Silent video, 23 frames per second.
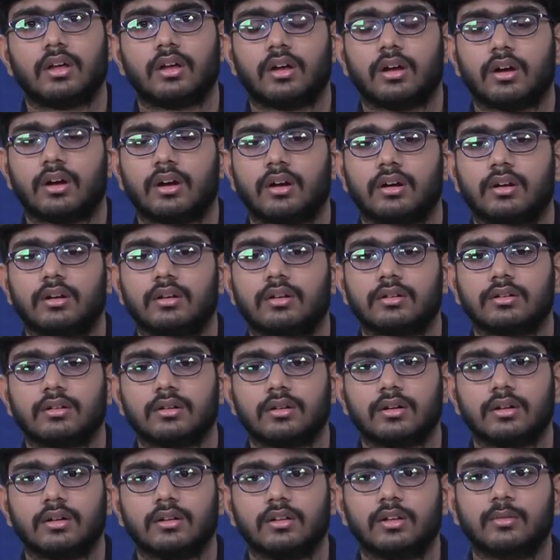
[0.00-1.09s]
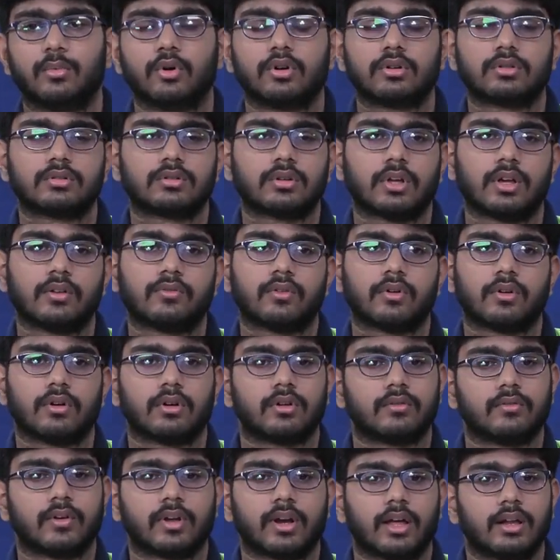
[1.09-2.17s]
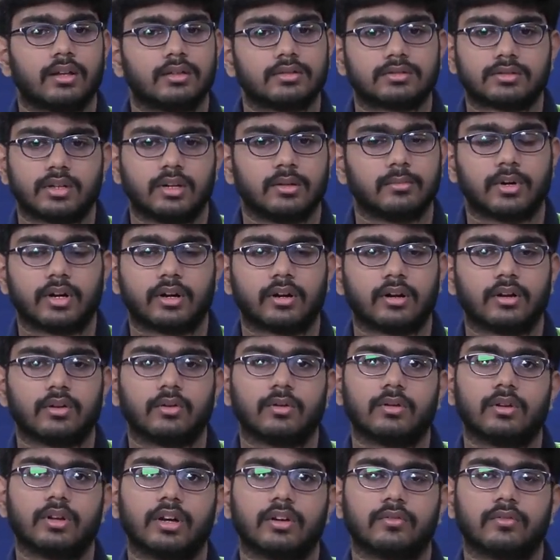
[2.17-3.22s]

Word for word: and the books I followed were ALLEN study material only.